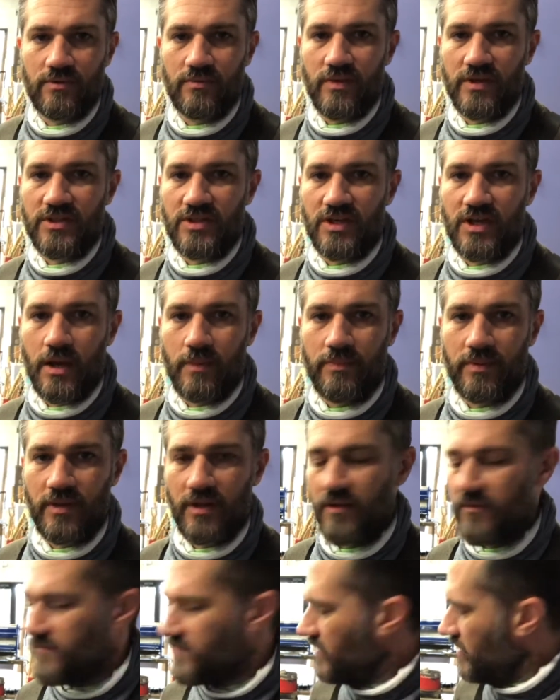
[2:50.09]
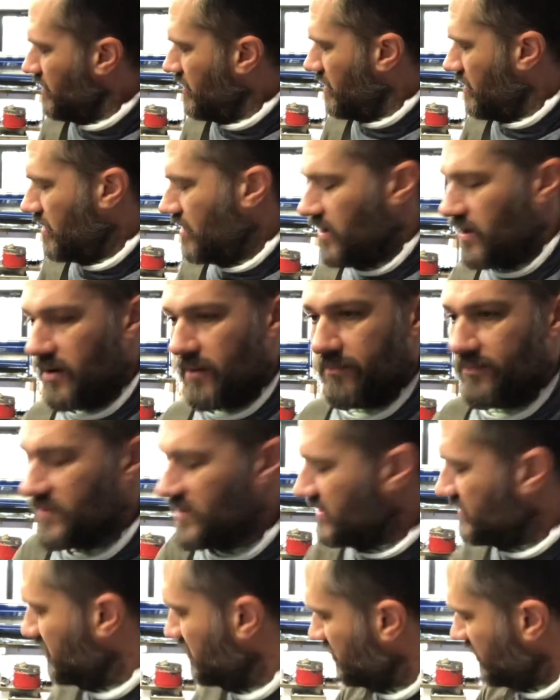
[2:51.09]
with a couple of
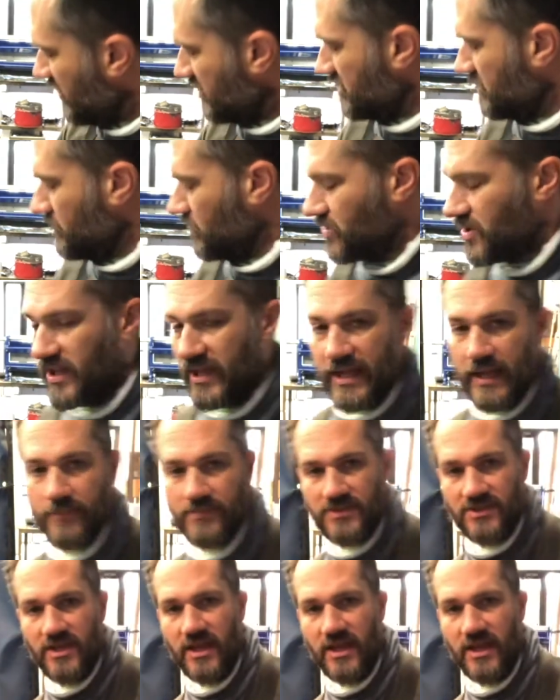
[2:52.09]
these adjustable clamps,